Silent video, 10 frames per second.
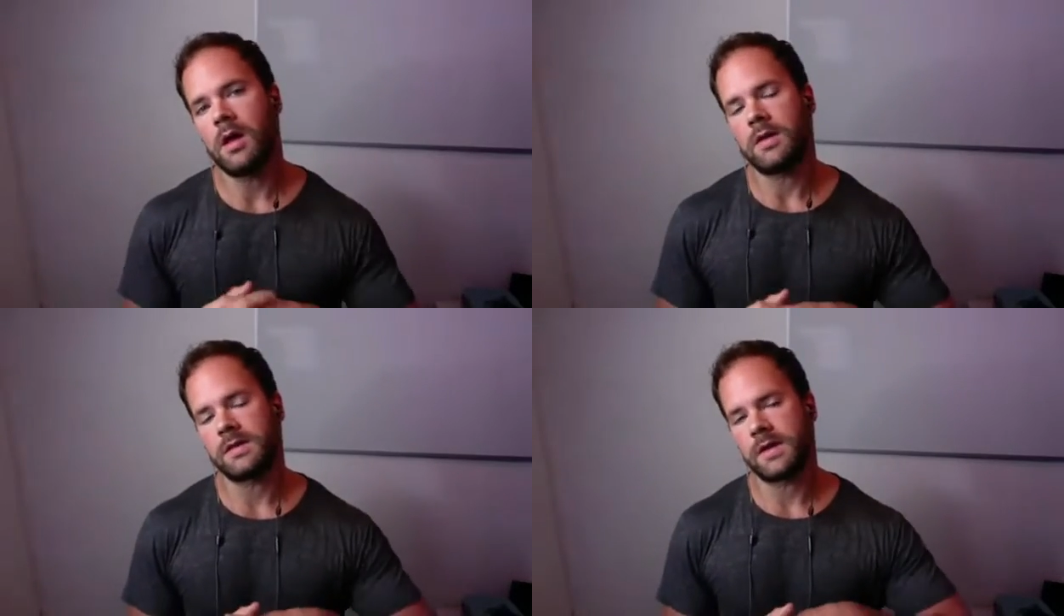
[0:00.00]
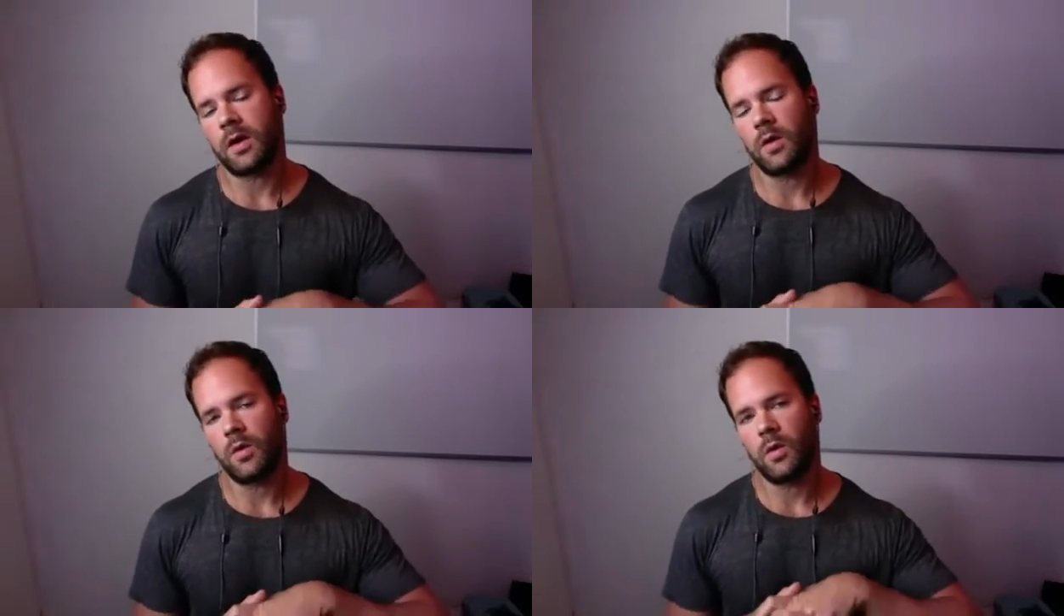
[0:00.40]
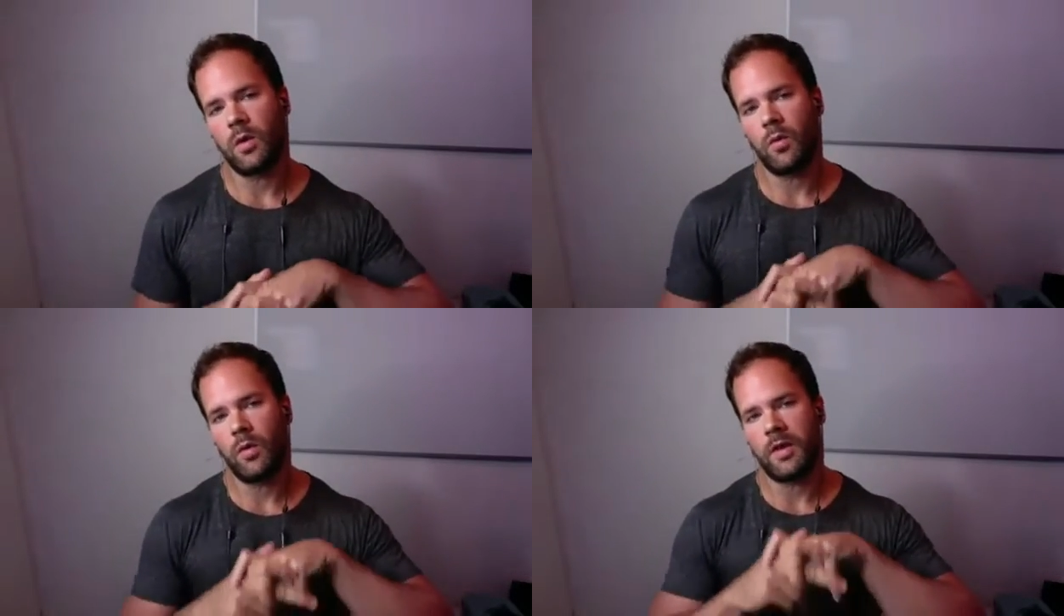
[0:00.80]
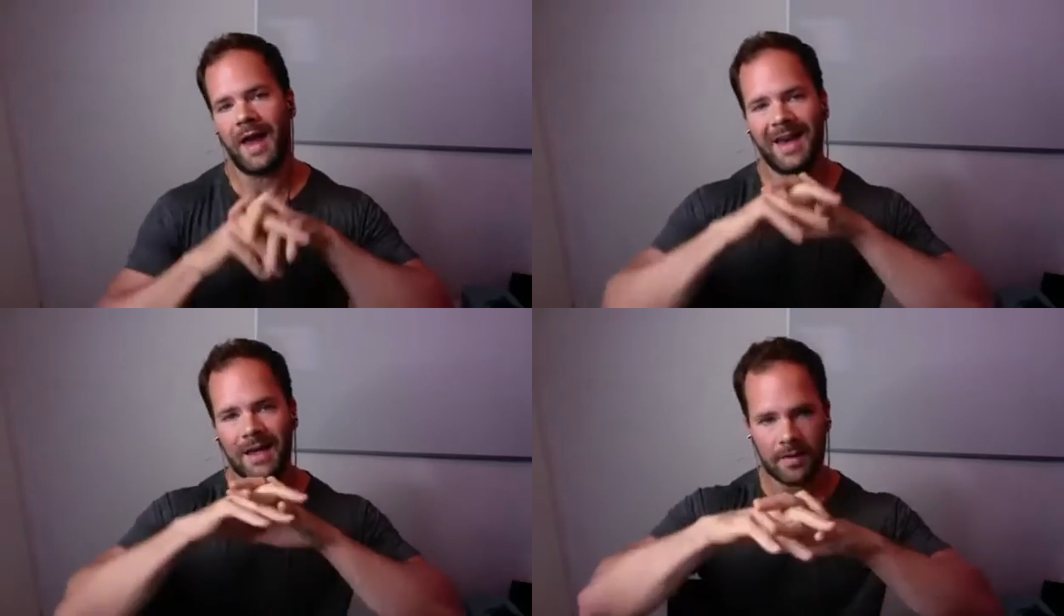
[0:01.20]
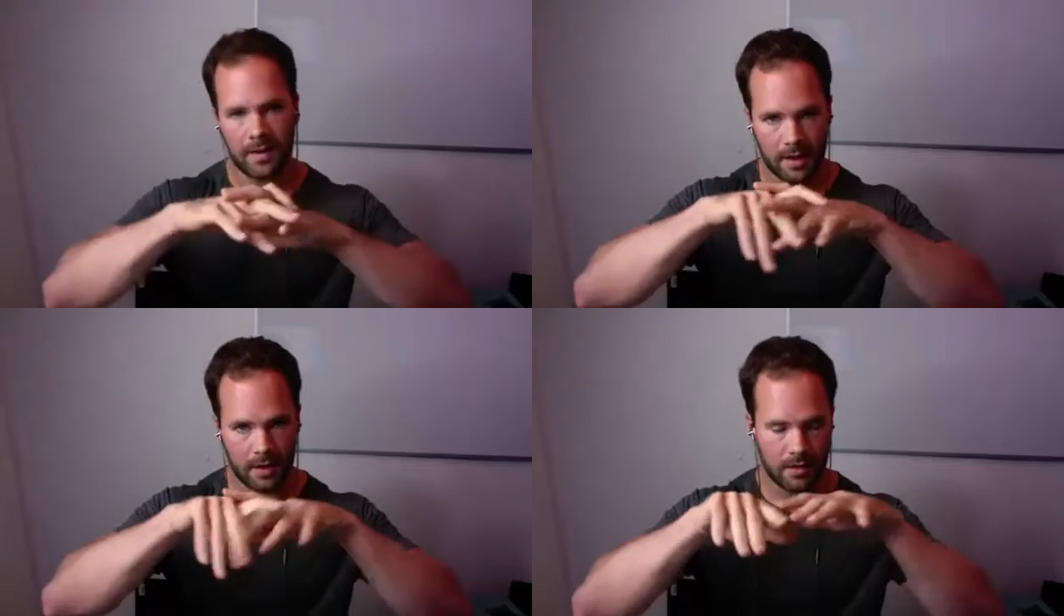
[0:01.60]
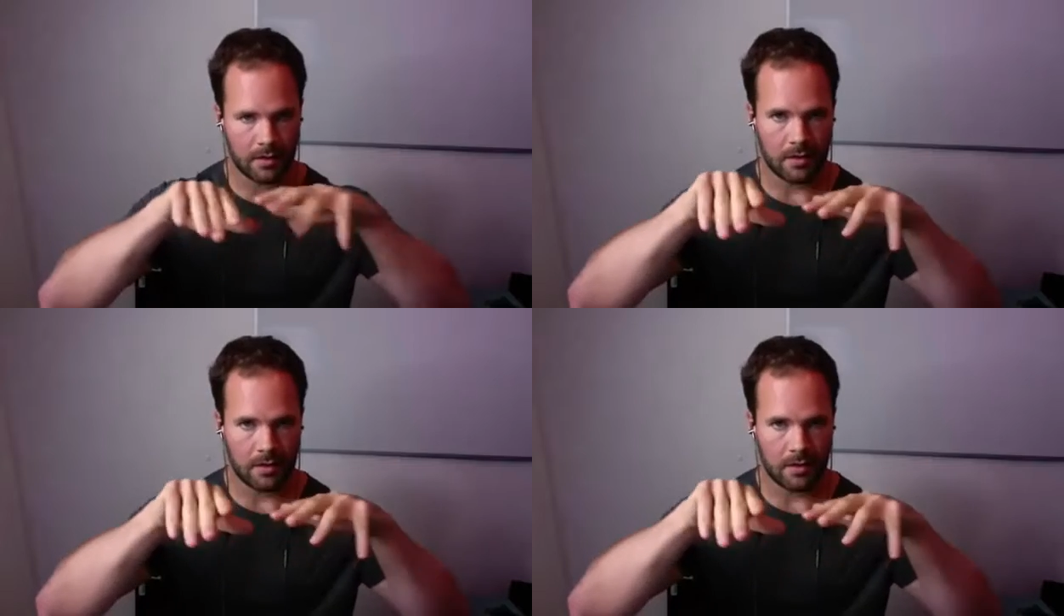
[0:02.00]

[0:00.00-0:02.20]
And so with anything,